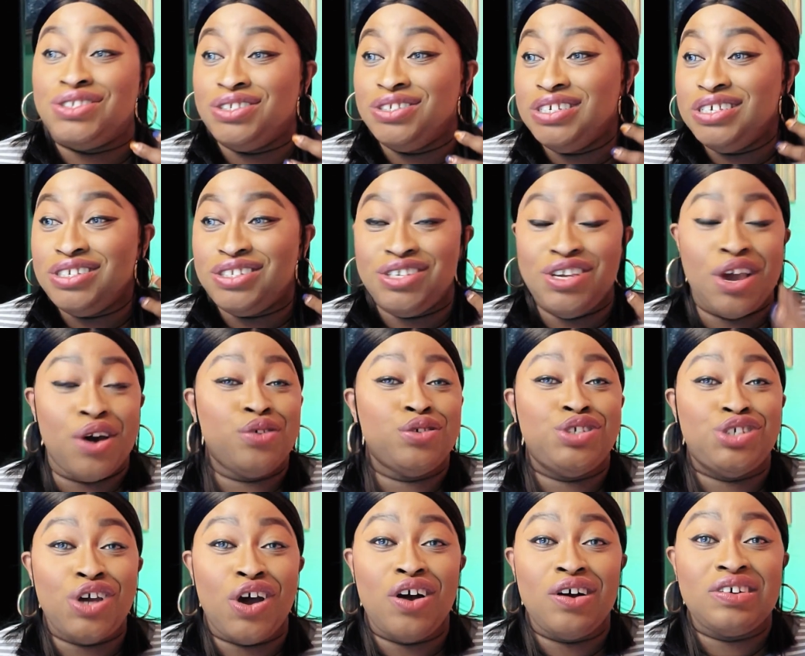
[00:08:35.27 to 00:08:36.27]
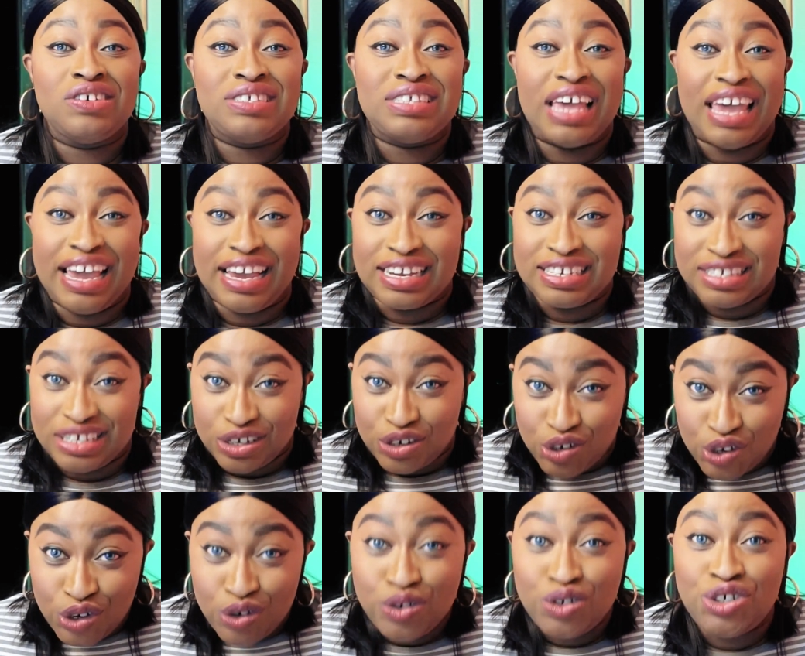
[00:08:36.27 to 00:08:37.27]
Yeo-jong's
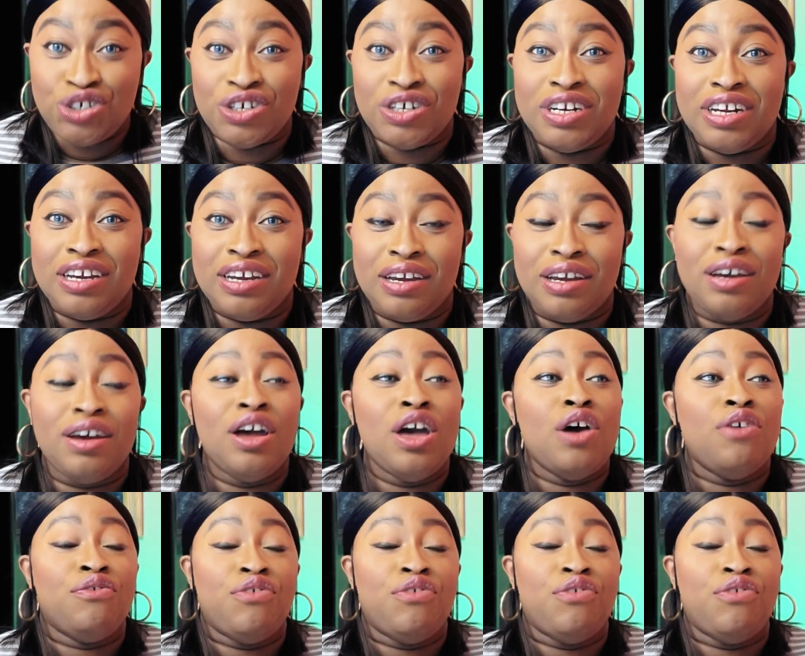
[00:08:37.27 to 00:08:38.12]
executioner